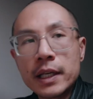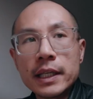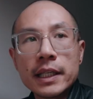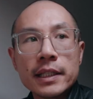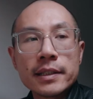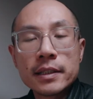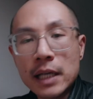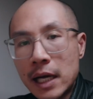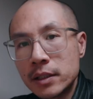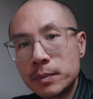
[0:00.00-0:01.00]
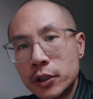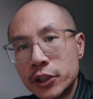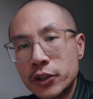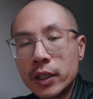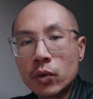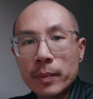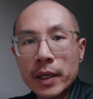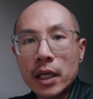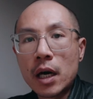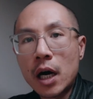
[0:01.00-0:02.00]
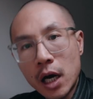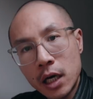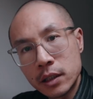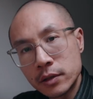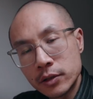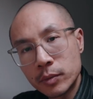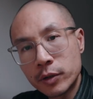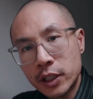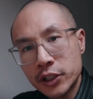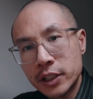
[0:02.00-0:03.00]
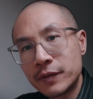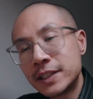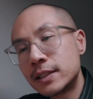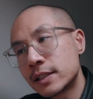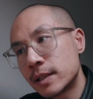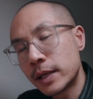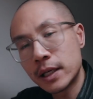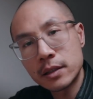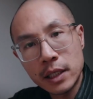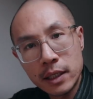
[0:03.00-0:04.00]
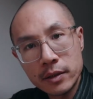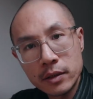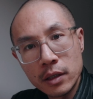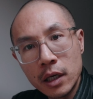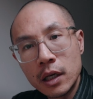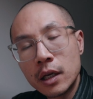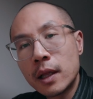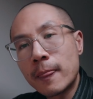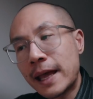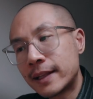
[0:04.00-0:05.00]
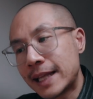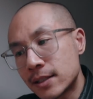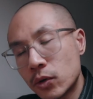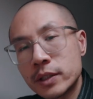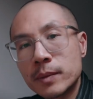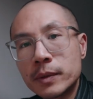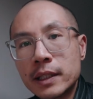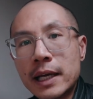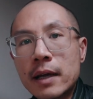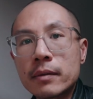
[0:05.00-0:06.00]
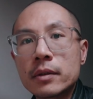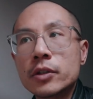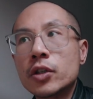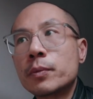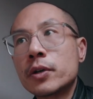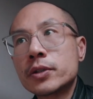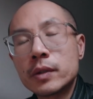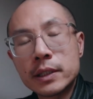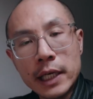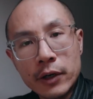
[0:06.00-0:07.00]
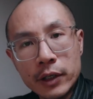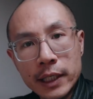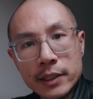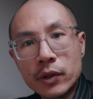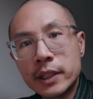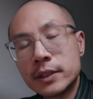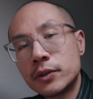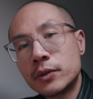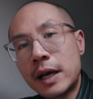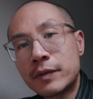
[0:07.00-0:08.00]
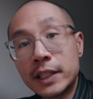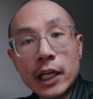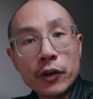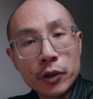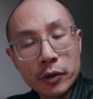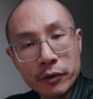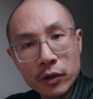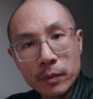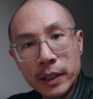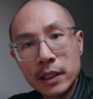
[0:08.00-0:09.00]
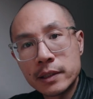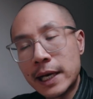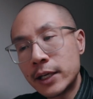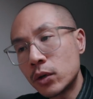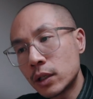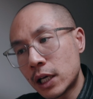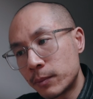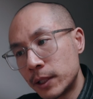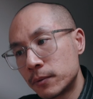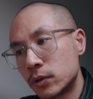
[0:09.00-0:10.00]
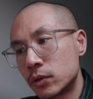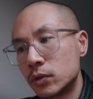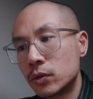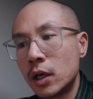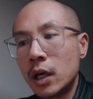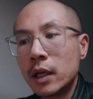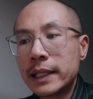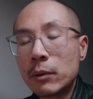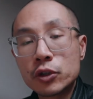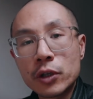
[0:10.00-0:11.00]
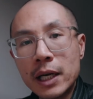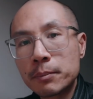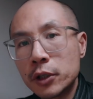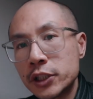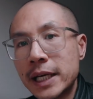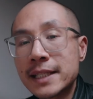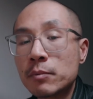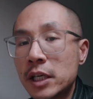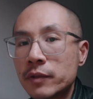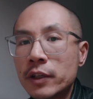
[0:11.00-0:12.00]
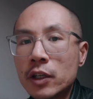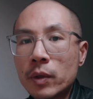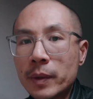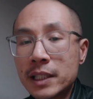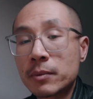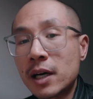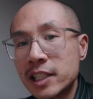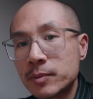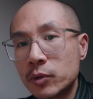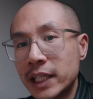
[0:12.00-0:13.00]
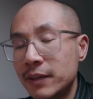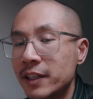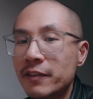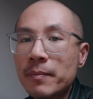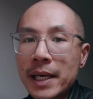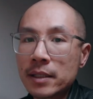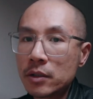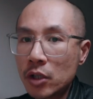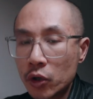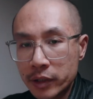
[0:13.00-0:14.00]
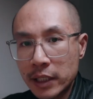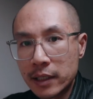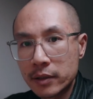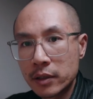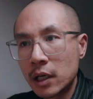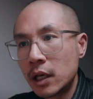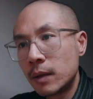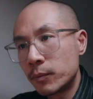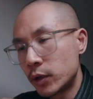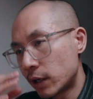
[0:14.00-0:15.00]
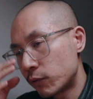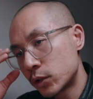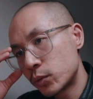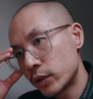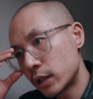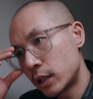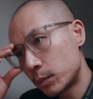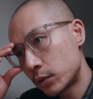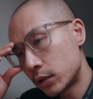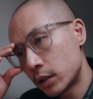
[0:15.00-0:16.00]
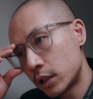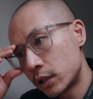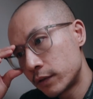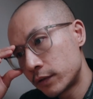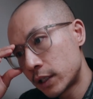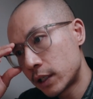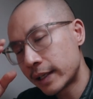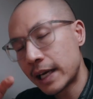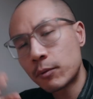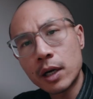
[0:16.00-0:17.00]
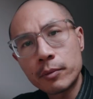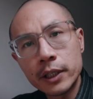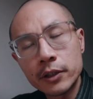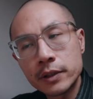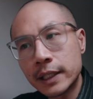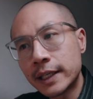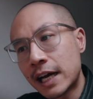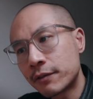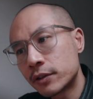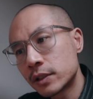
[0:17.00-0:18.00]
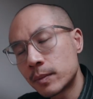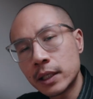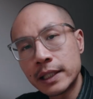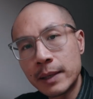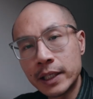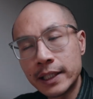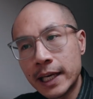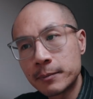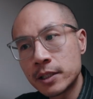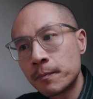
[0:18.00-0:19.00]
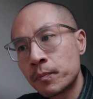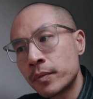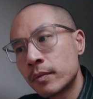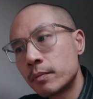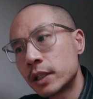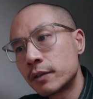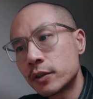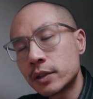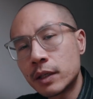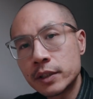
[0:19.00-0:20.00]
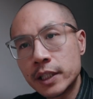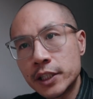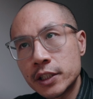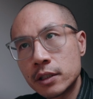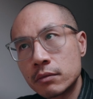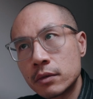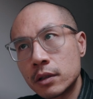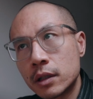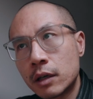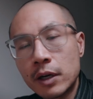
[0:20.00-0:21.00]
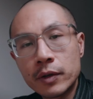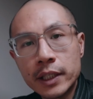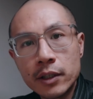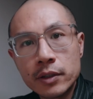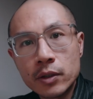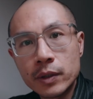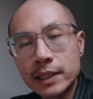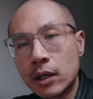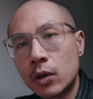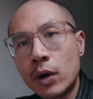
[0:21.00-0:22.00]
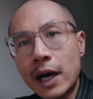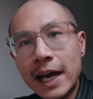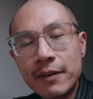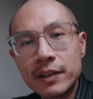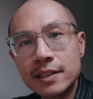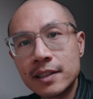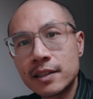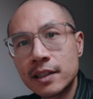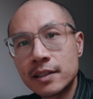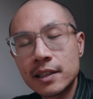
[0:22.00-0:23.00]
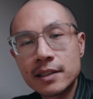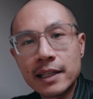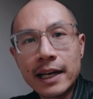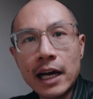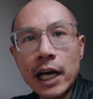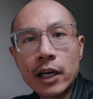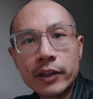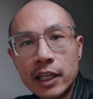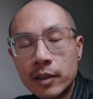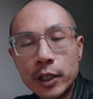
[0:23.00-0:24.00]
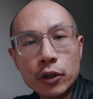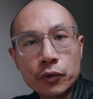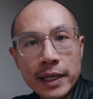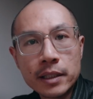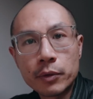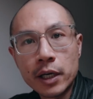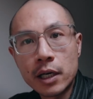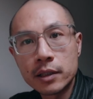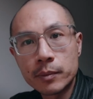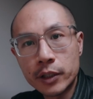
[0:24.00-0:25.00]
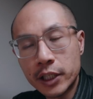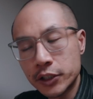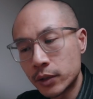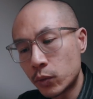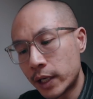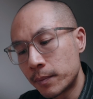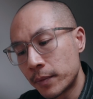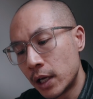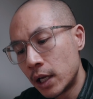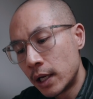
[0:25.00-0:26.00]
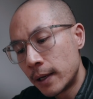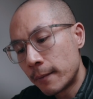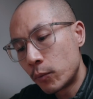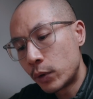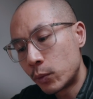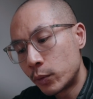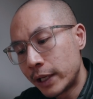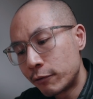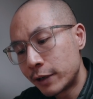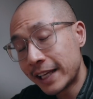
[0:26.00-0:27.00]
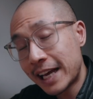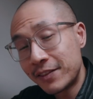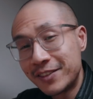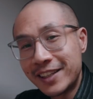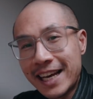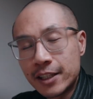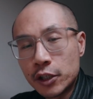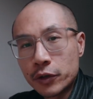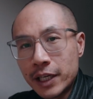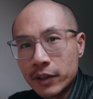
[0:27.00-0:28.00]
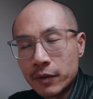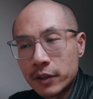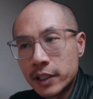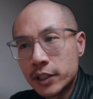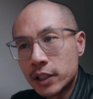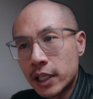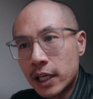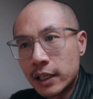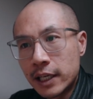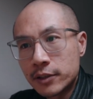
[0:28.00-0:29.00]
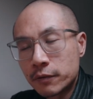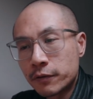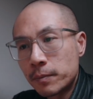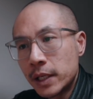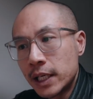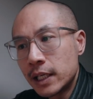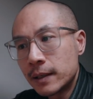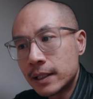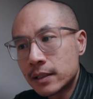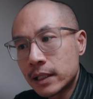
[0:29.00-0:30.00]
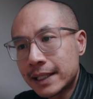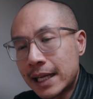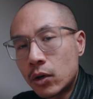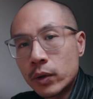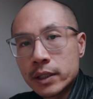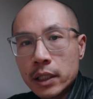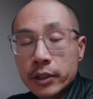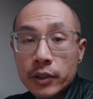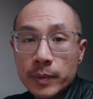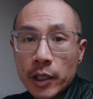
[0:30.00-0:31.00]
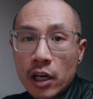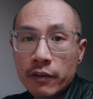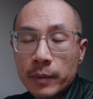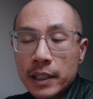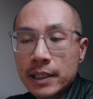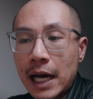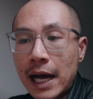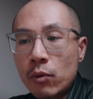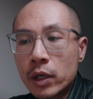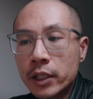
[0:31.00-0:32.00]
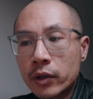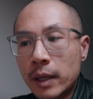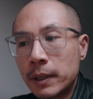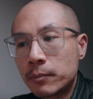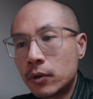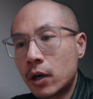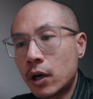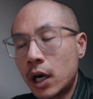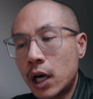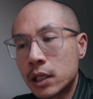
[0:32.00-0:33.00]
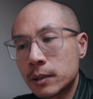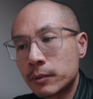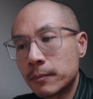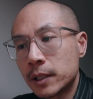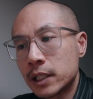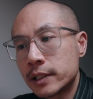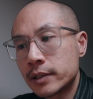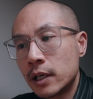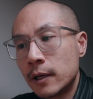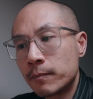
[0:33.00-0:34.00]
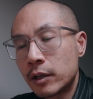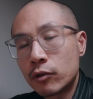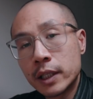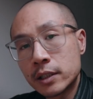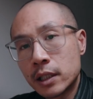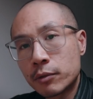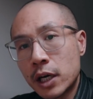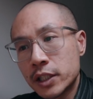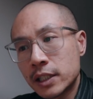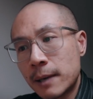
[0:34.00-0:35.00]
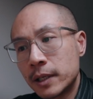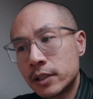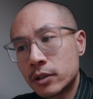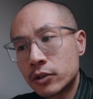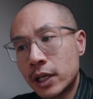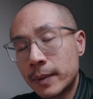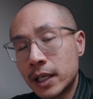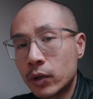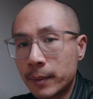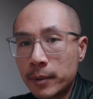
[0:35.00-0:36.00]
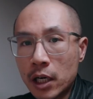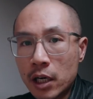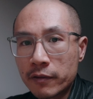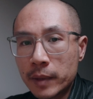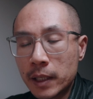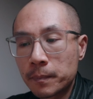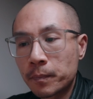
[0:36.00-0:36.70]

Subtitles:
is not to push your equipment on to production if it doesn't make sense. And that's always something that your personal integrity is going to have to carry you through. Because I know a lot of people who they will try to push as much of their equipment as possible, even if it makes no sense. I've worked with a number of camera operators and gaffers. I'm not gonna name any names, but the first conversation around gear is always like, oh, well, I have this, this, and this, and this, and I think it'd be great to bring onto the production when we really haven't even had the creative conversation yet. And so for me, it's like that always kind of turns me off because I want to know that people are on something because they're really into the project, not because they're trying to make a quick buck off me.